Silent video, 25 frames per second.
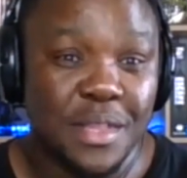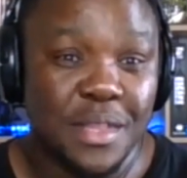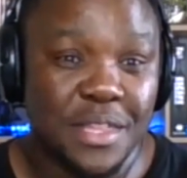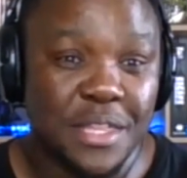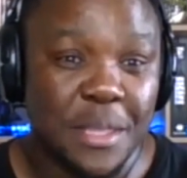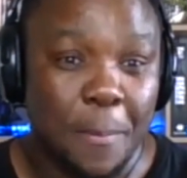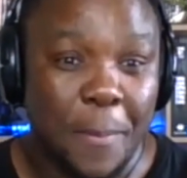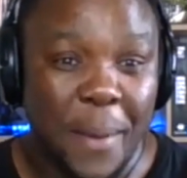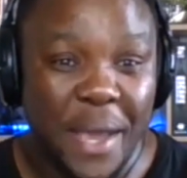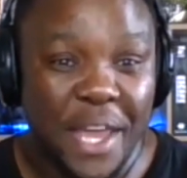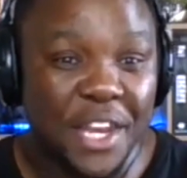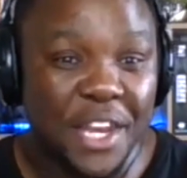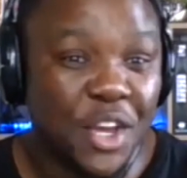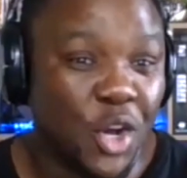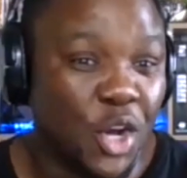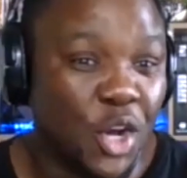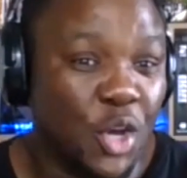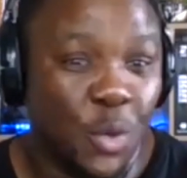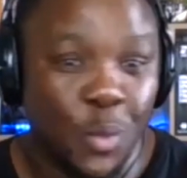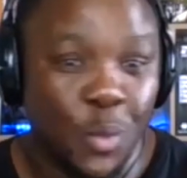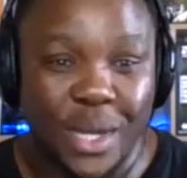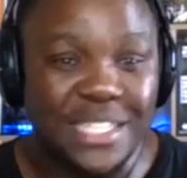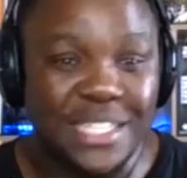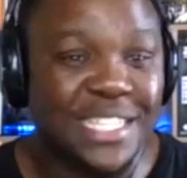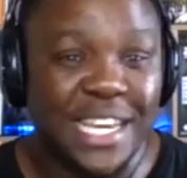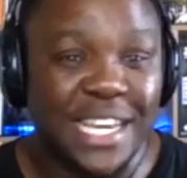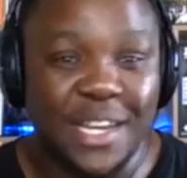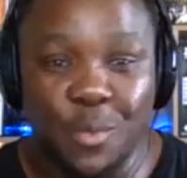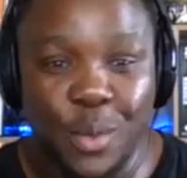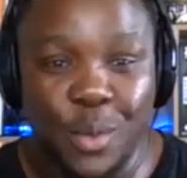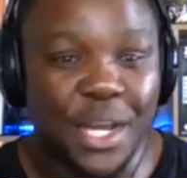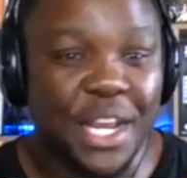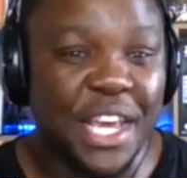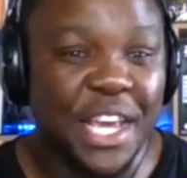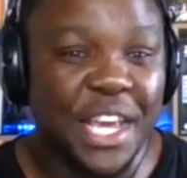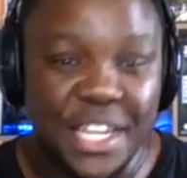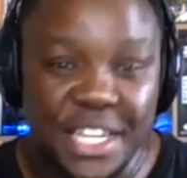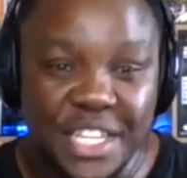Depending on what
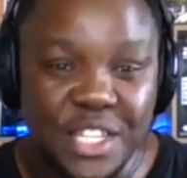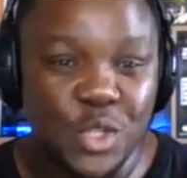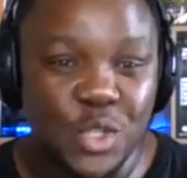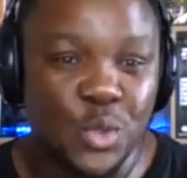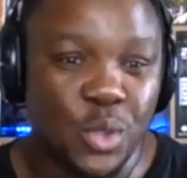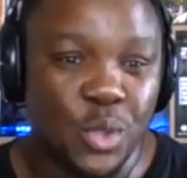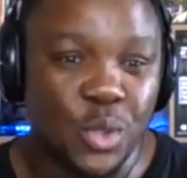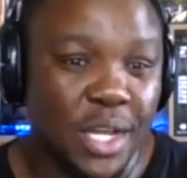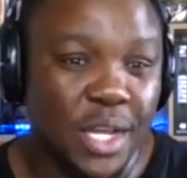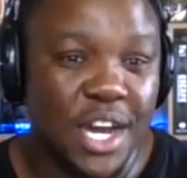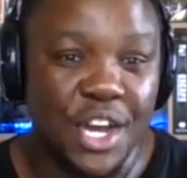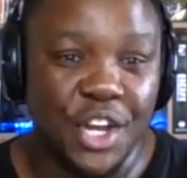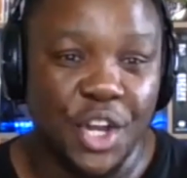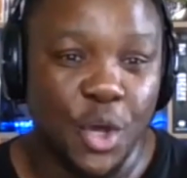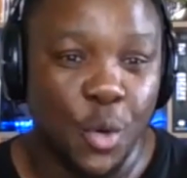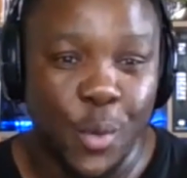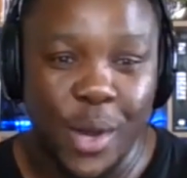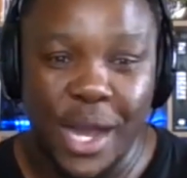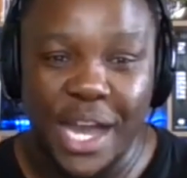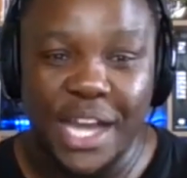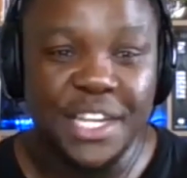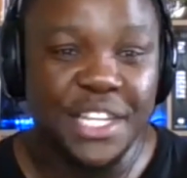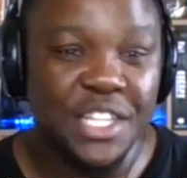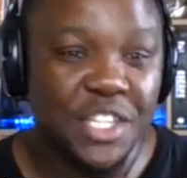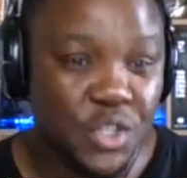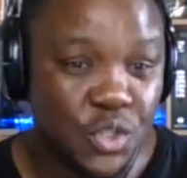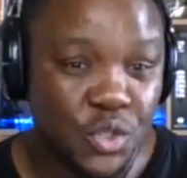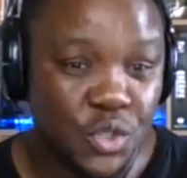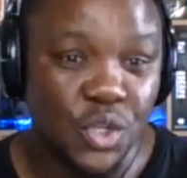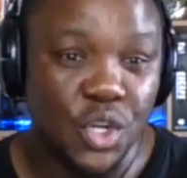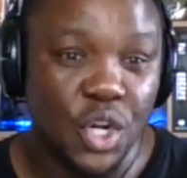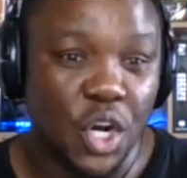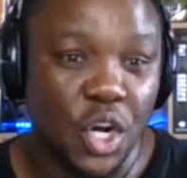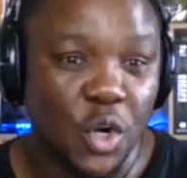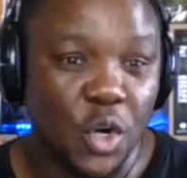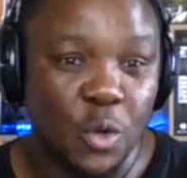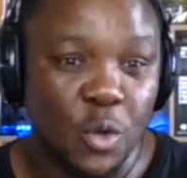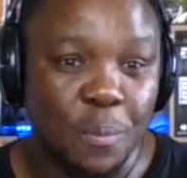I need to learn or where I need to
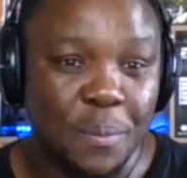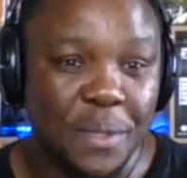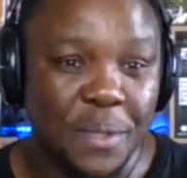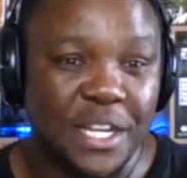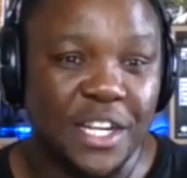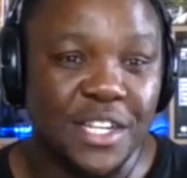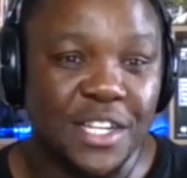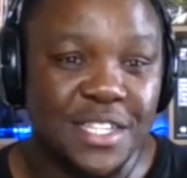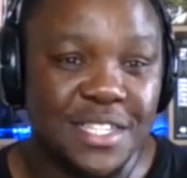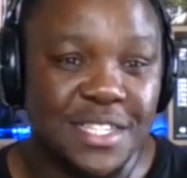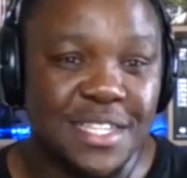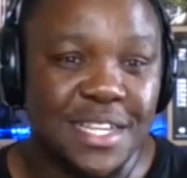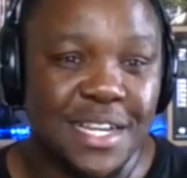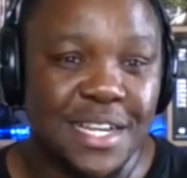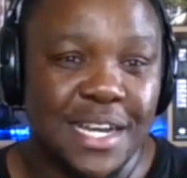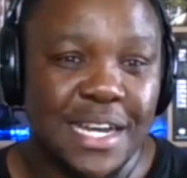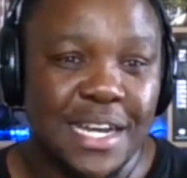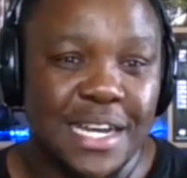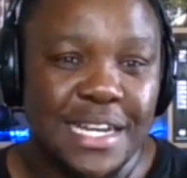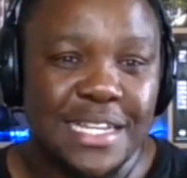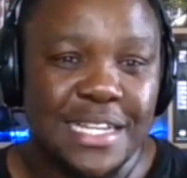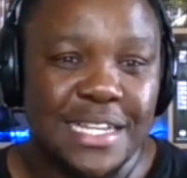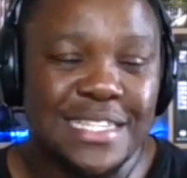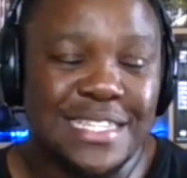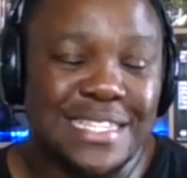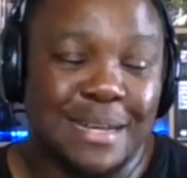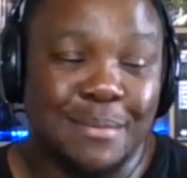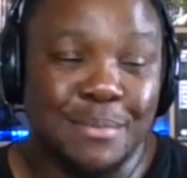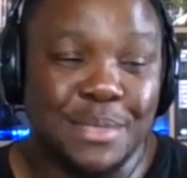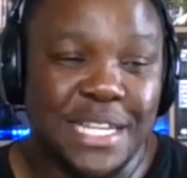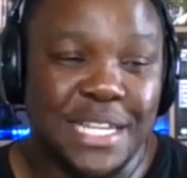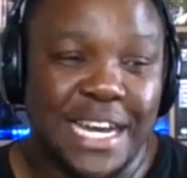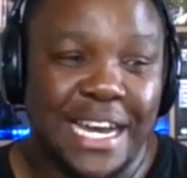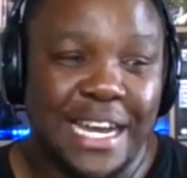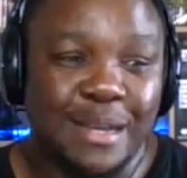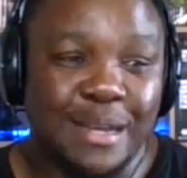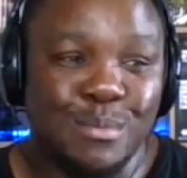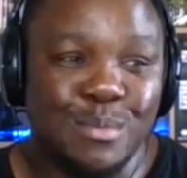go, because
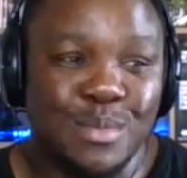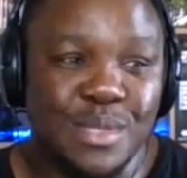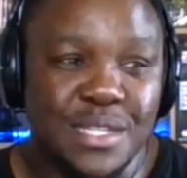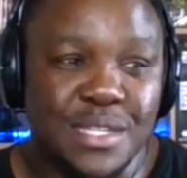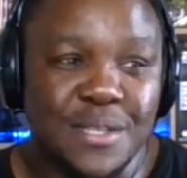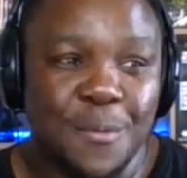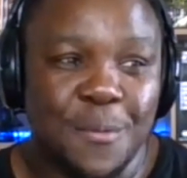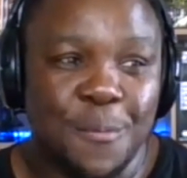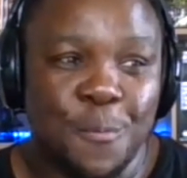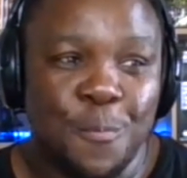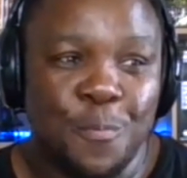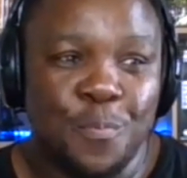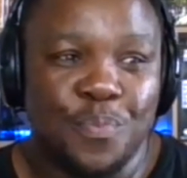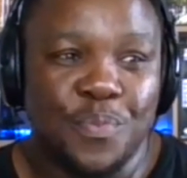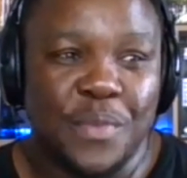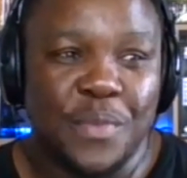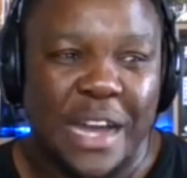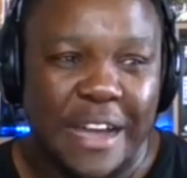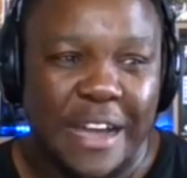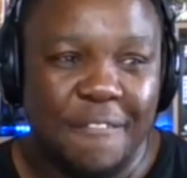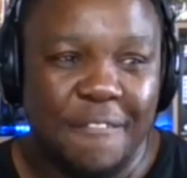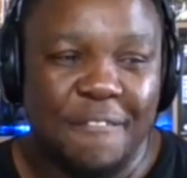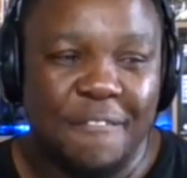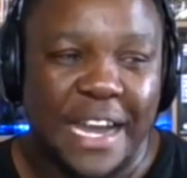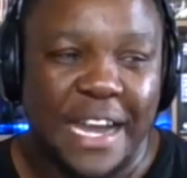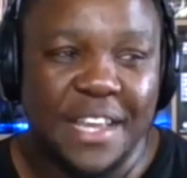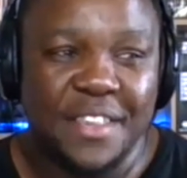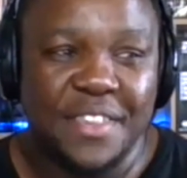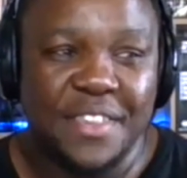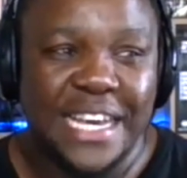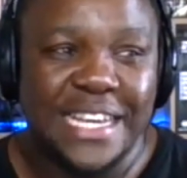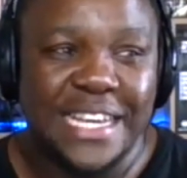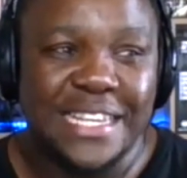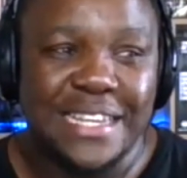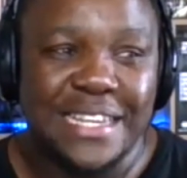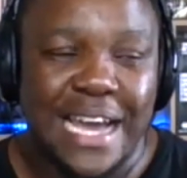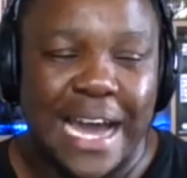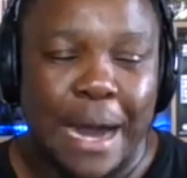sometimes I find
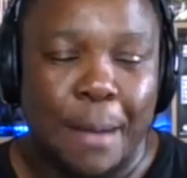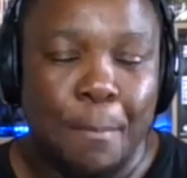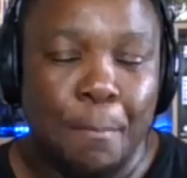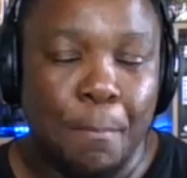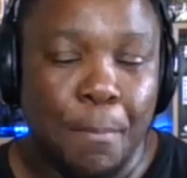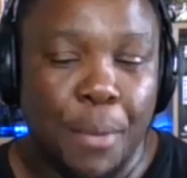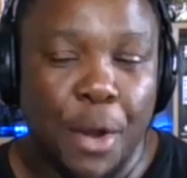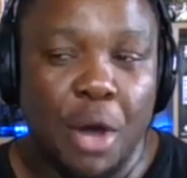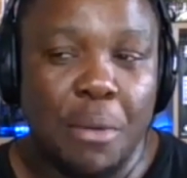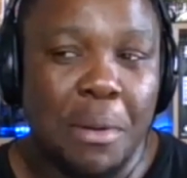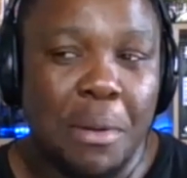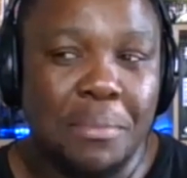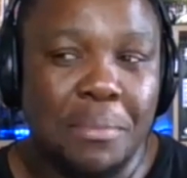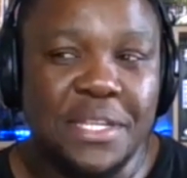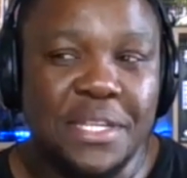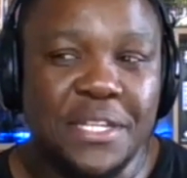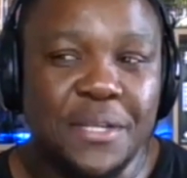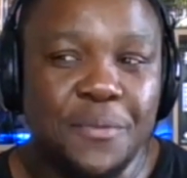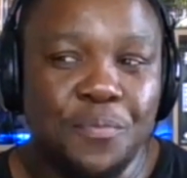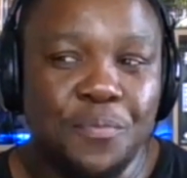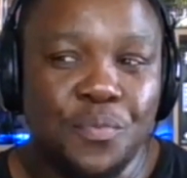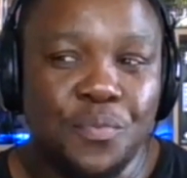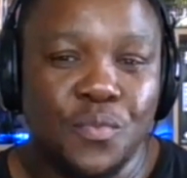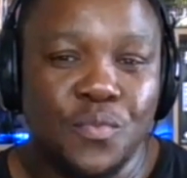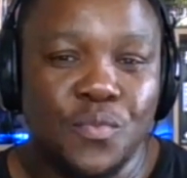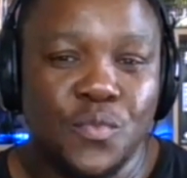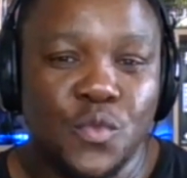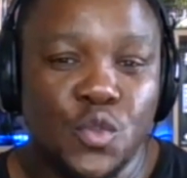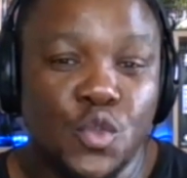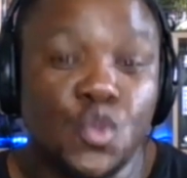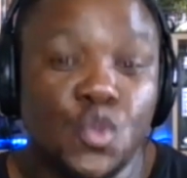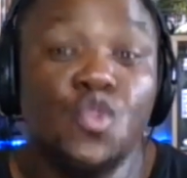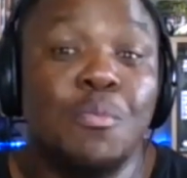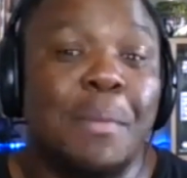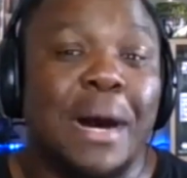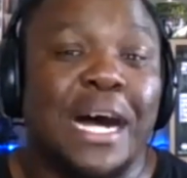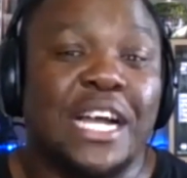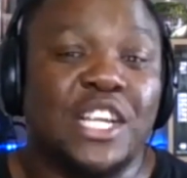that I'm probably
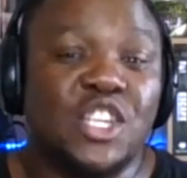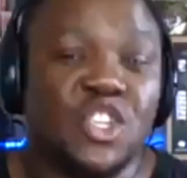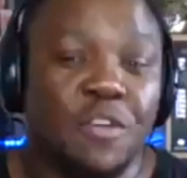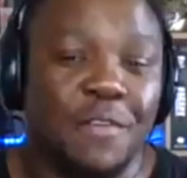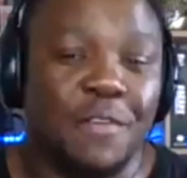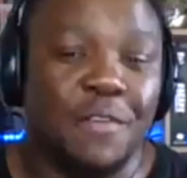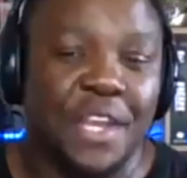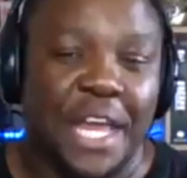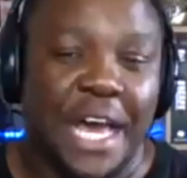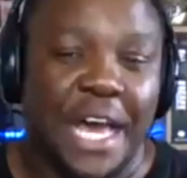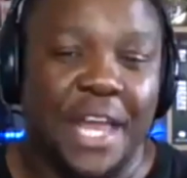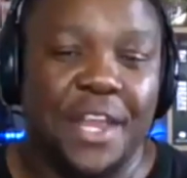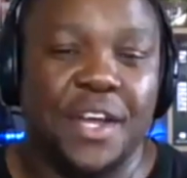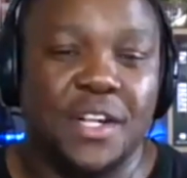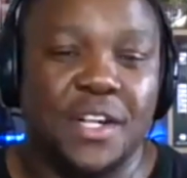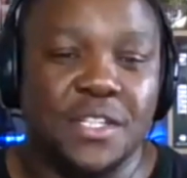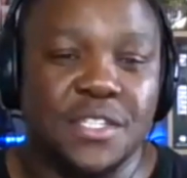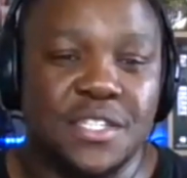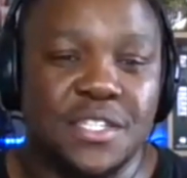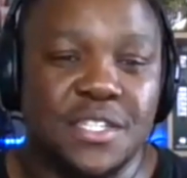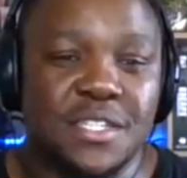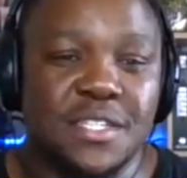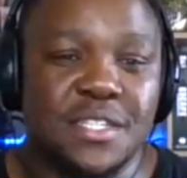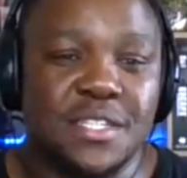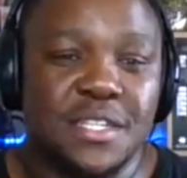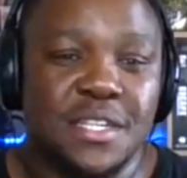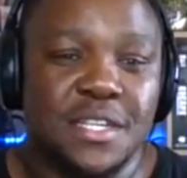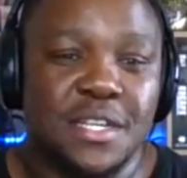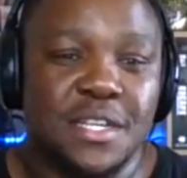too much of an adult